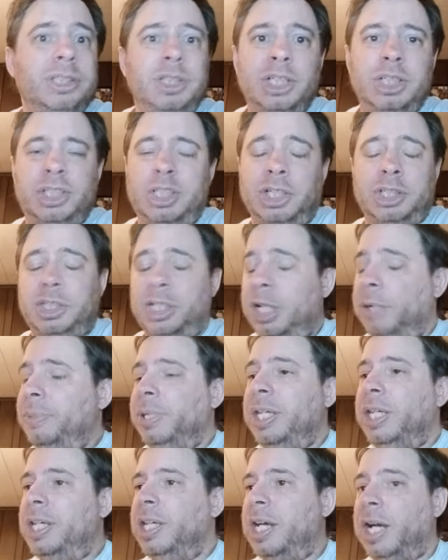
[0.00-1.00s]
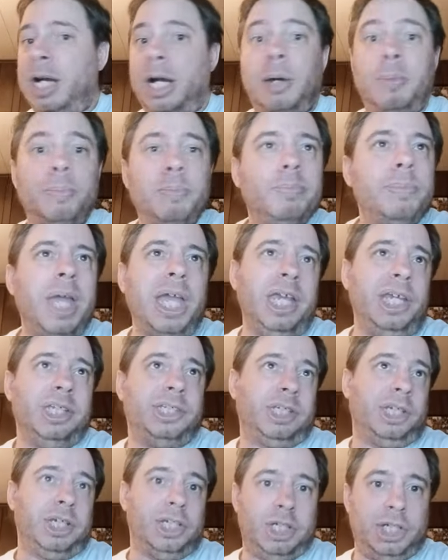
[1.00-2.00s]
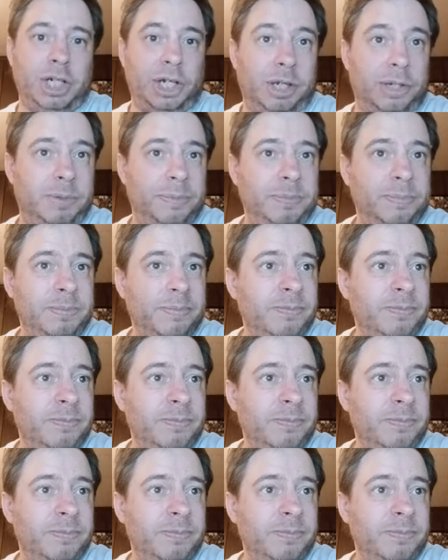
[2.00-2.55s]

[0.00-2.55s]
It's just gonna be amazing shit.